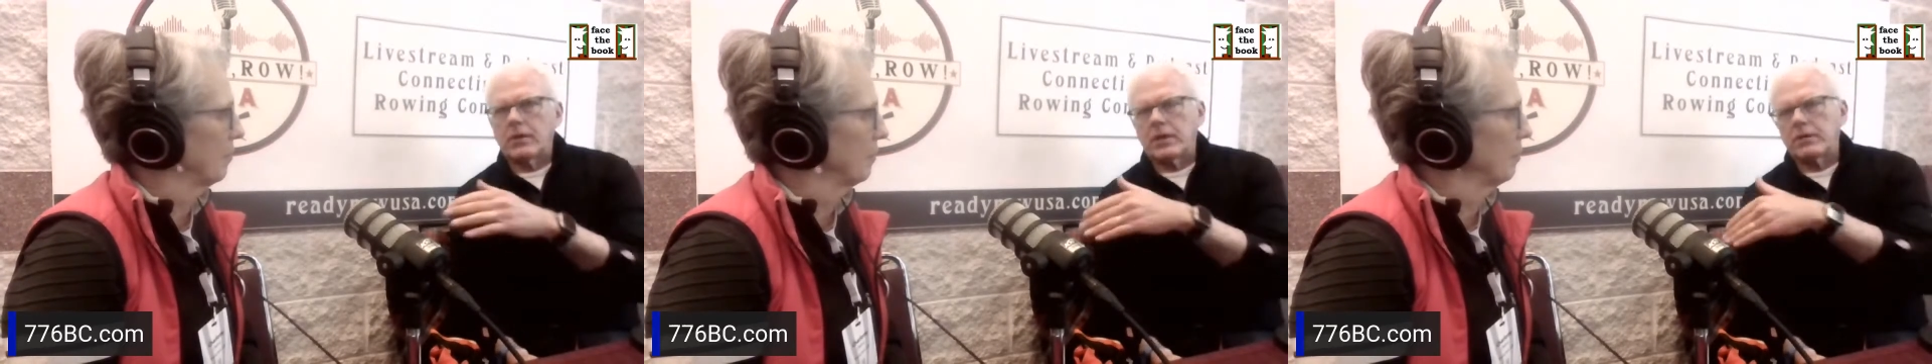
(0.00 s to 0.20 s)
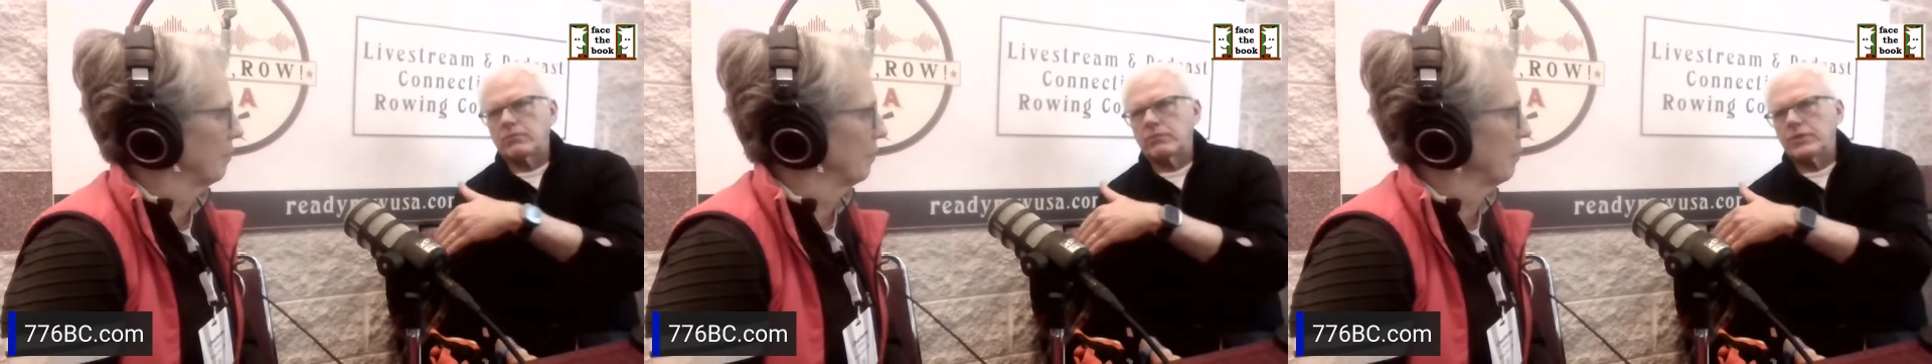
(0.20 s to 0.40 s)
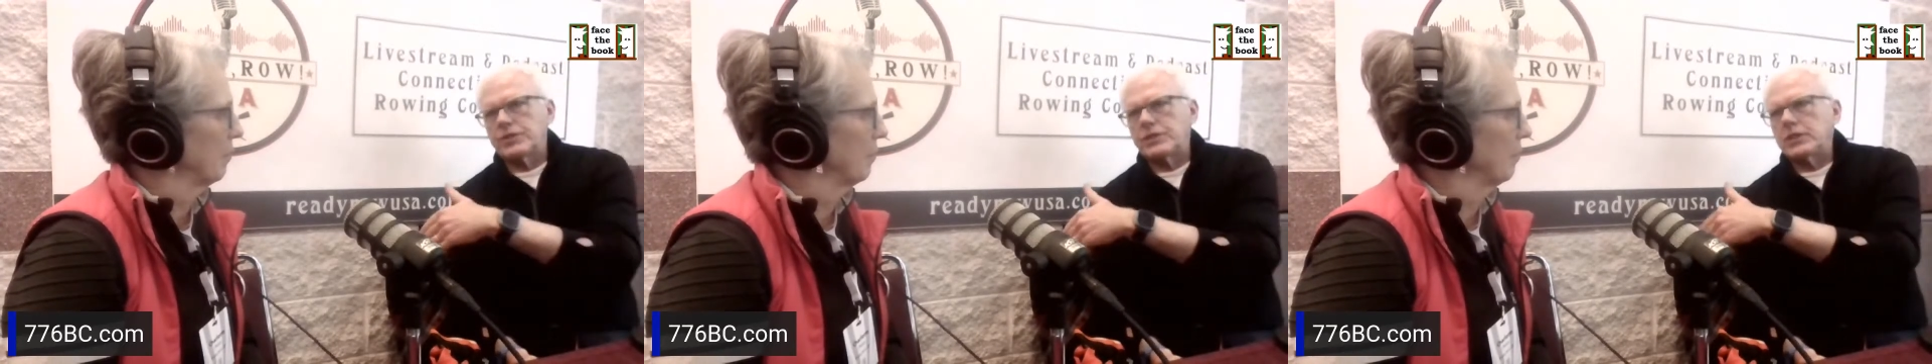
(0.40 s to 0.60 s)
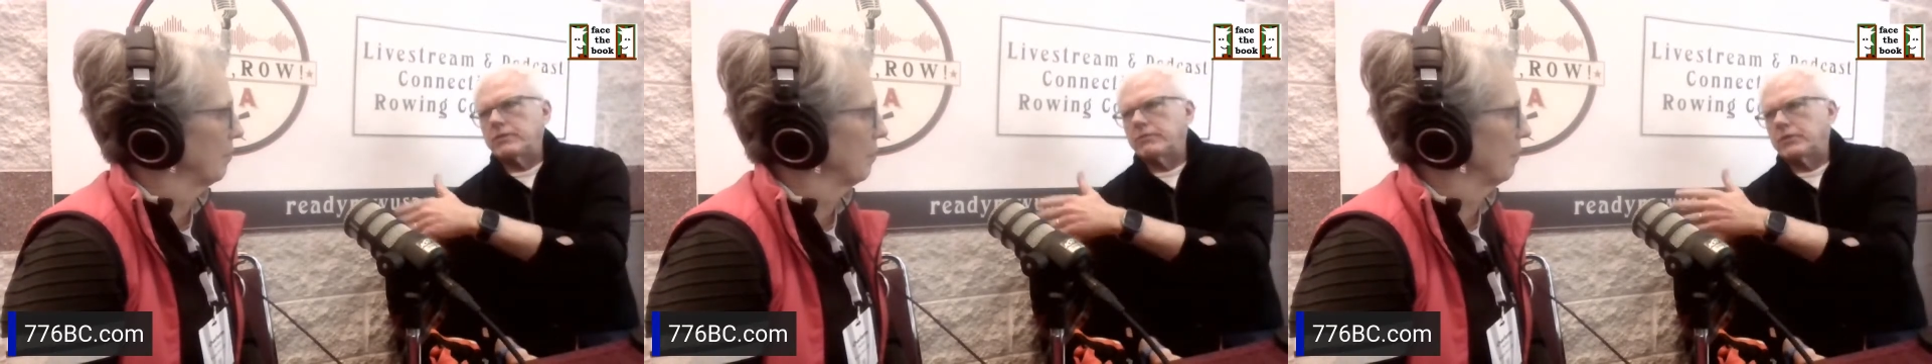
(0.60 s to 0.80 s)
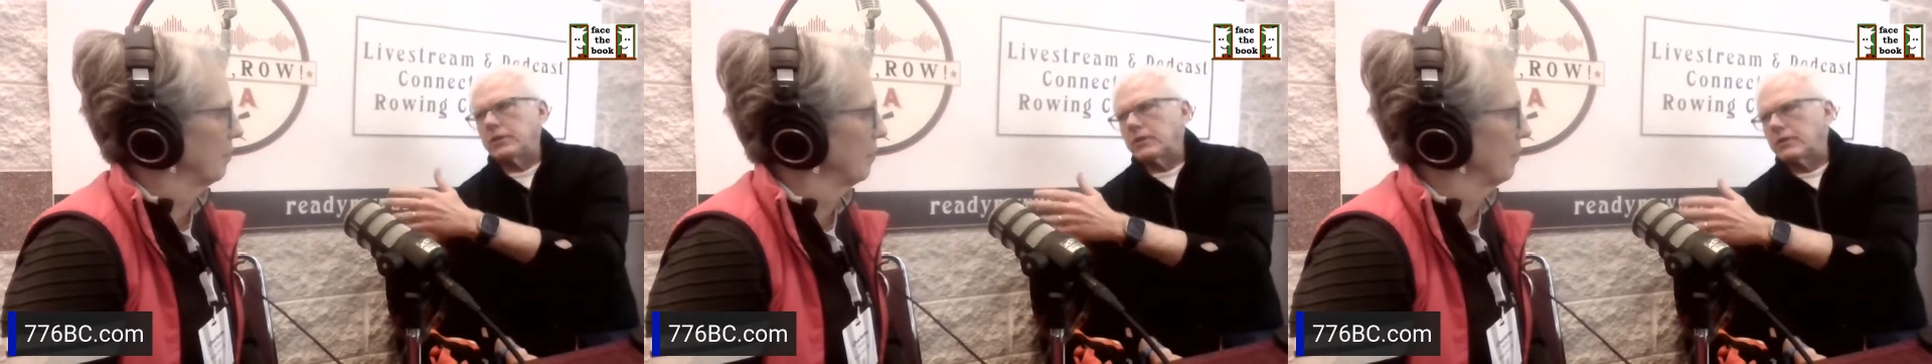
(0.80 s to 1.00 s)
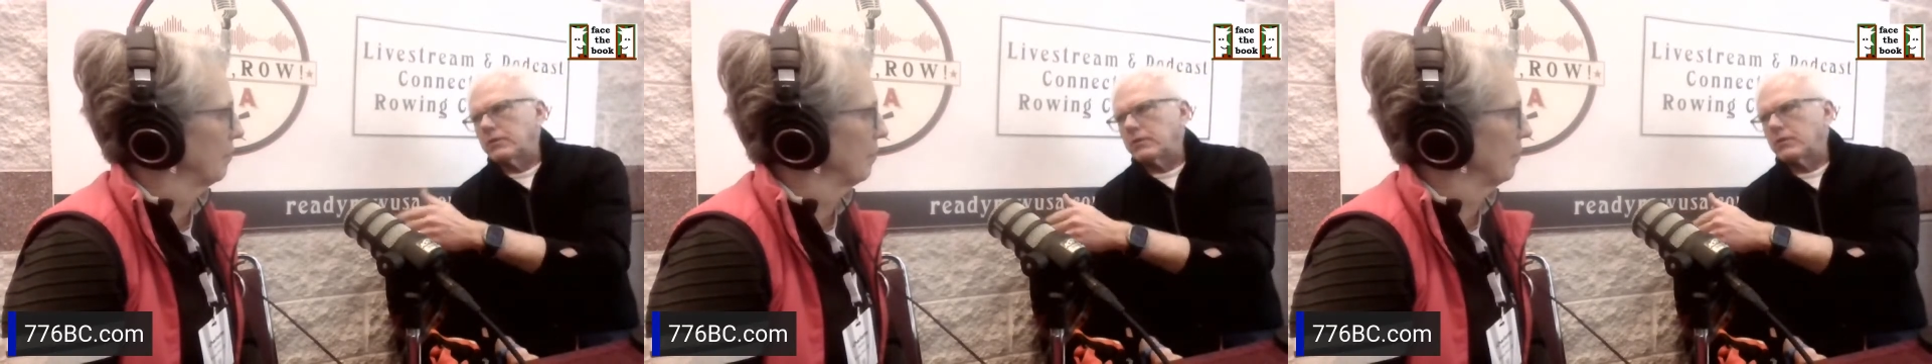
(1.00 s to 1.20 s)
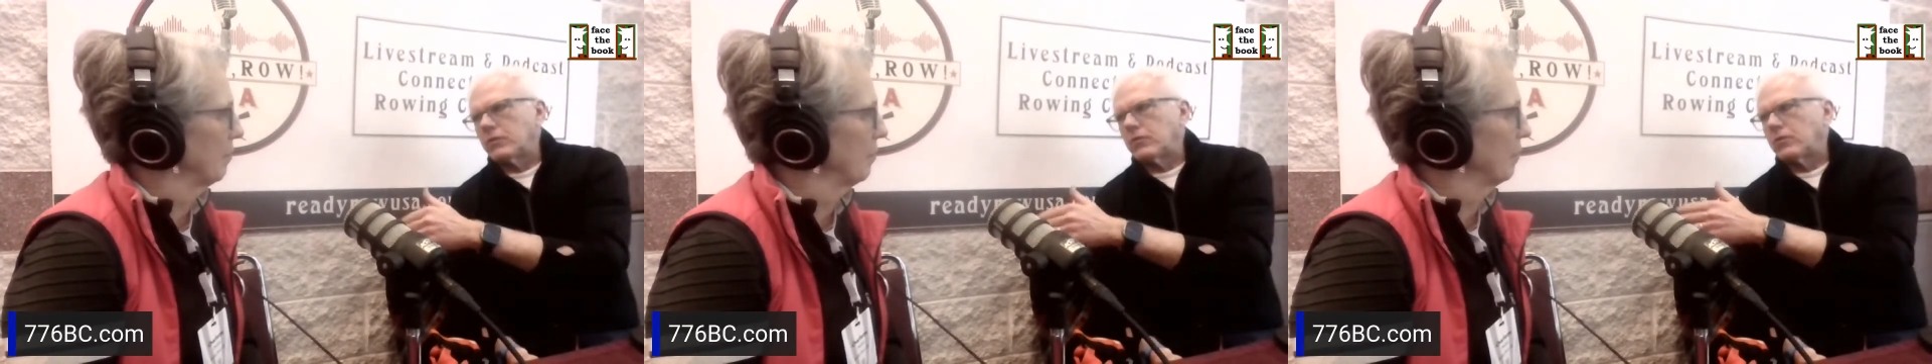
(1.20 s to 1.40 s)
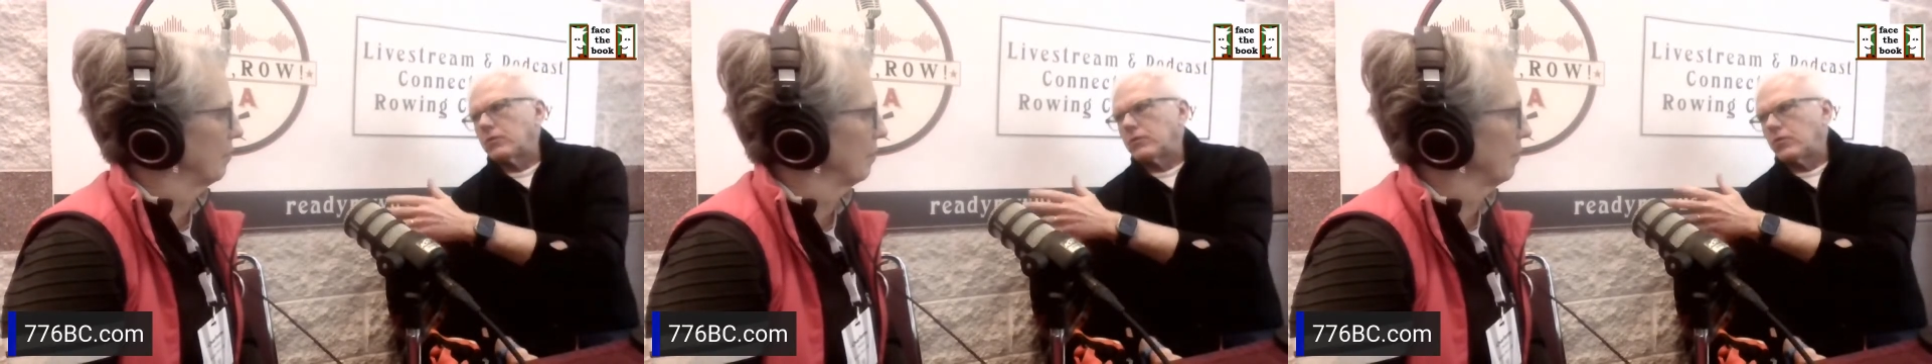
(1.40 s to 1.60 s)
I received the
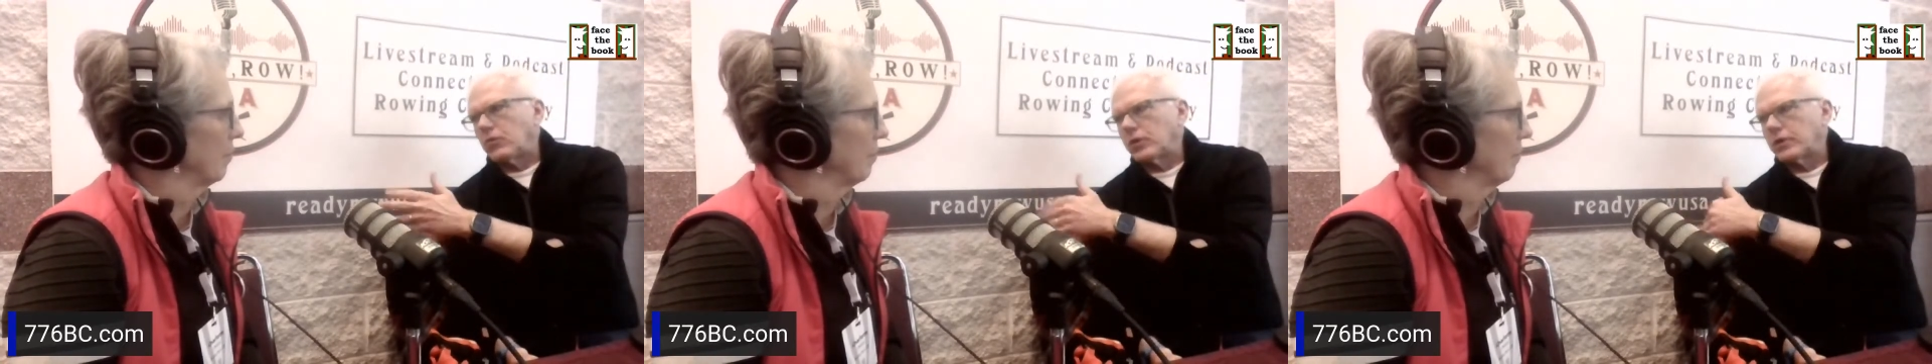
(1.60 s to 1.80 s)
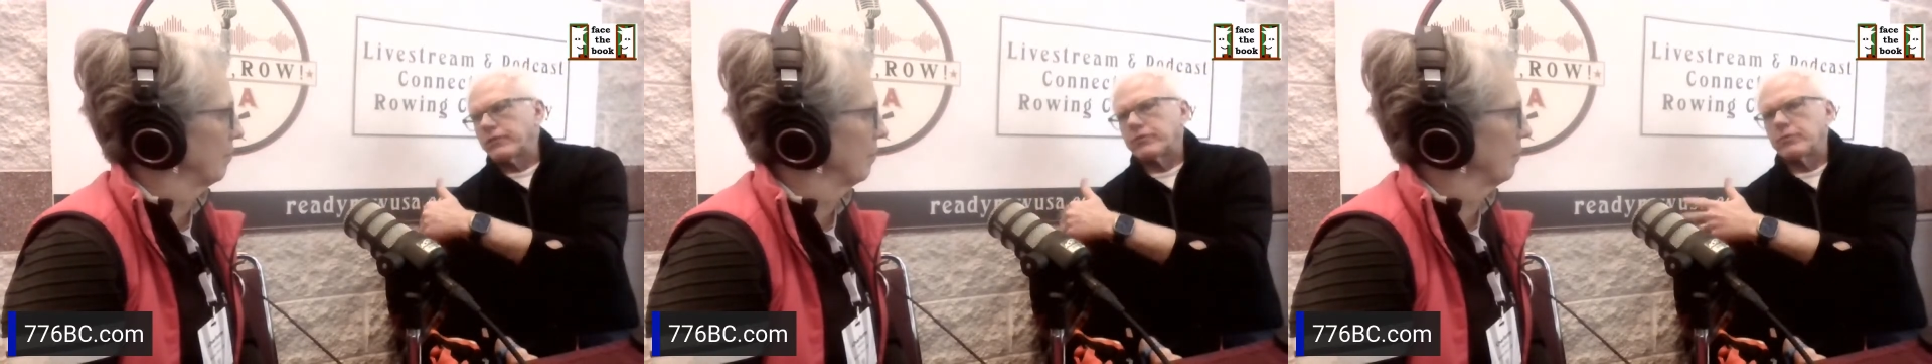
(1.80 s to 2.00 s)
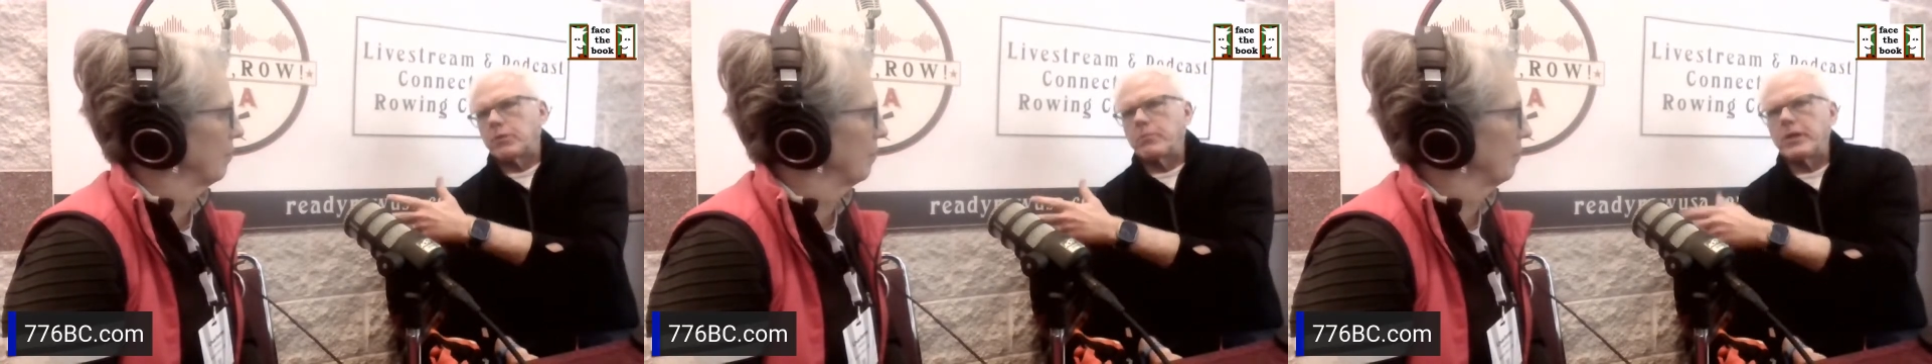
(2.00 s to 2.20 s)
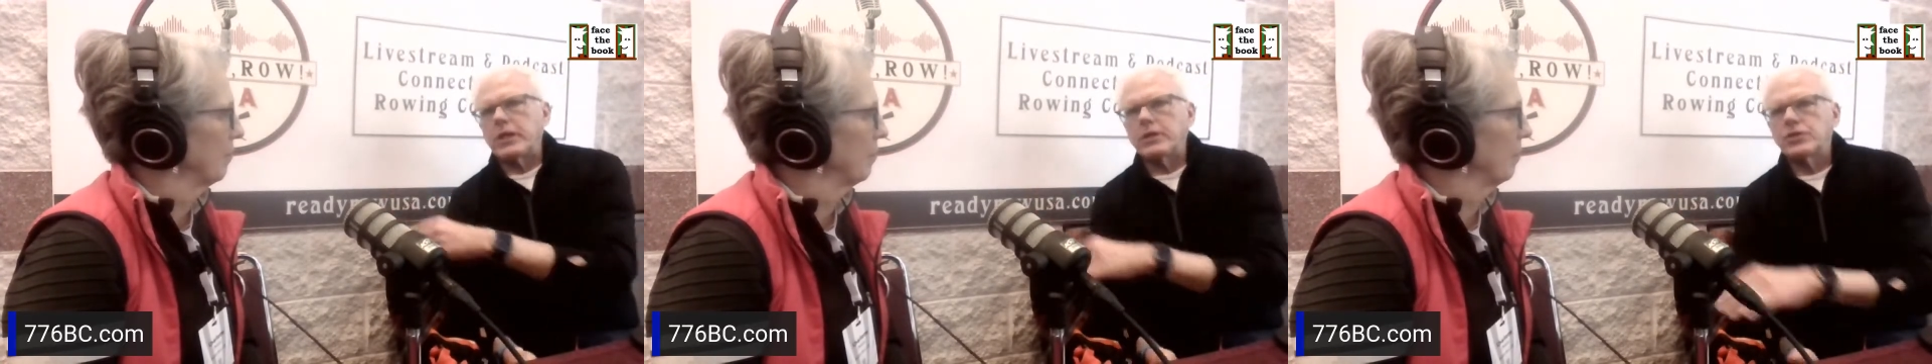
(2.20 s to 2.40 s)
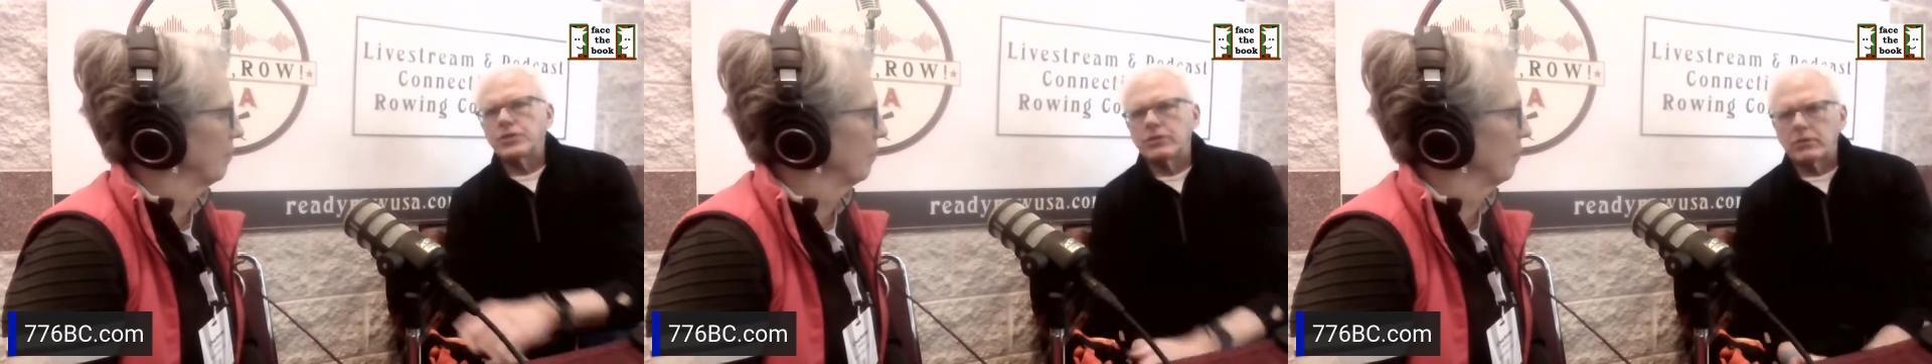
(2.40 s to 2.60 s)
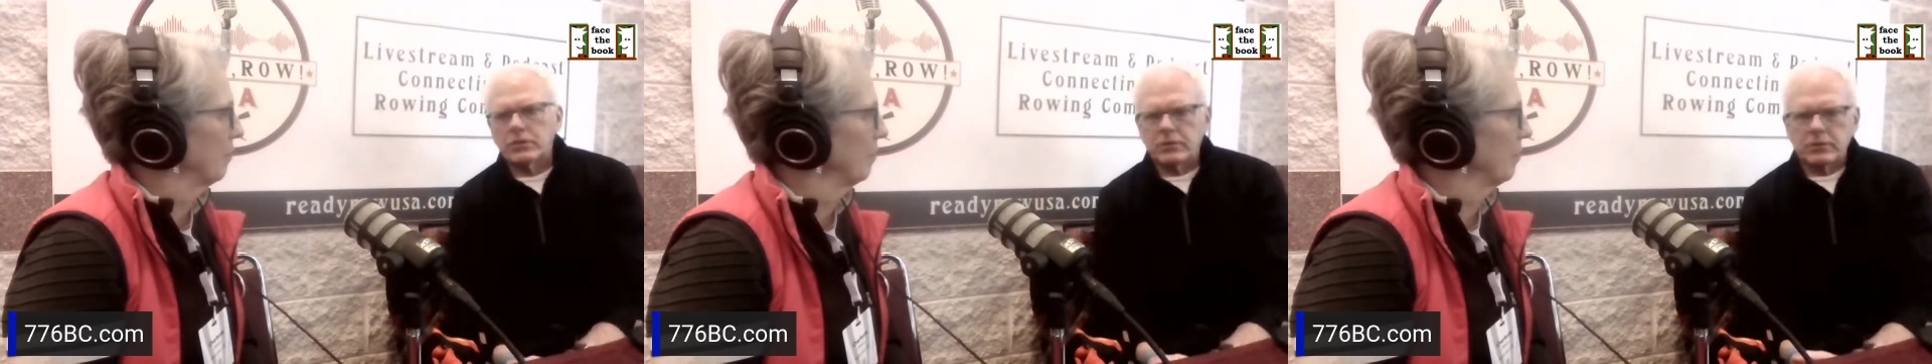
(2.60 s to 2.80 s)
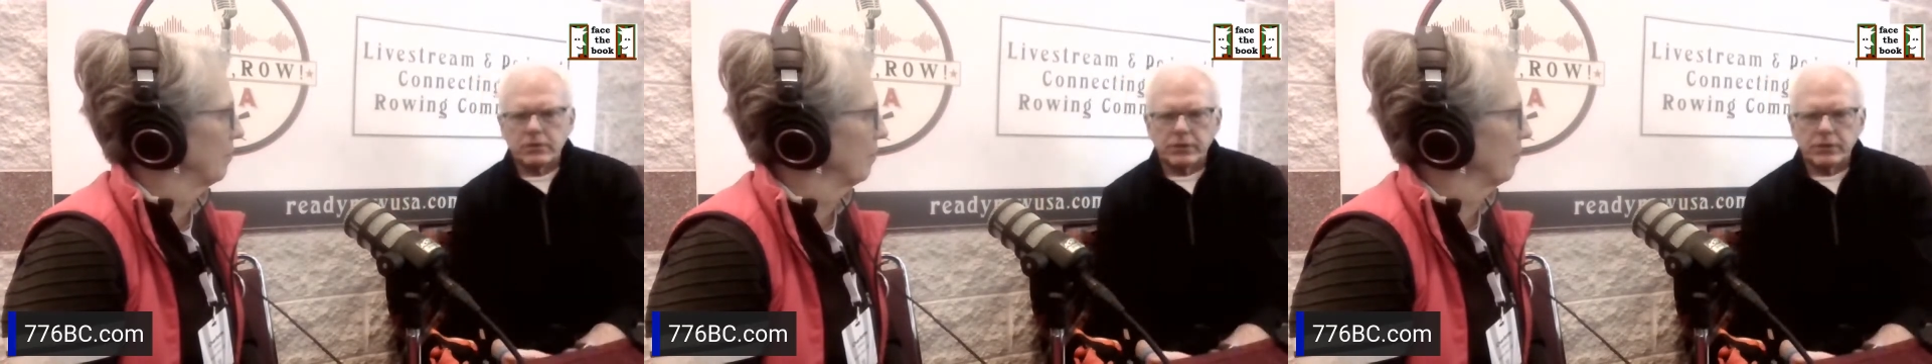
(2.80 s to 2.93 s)
order from a major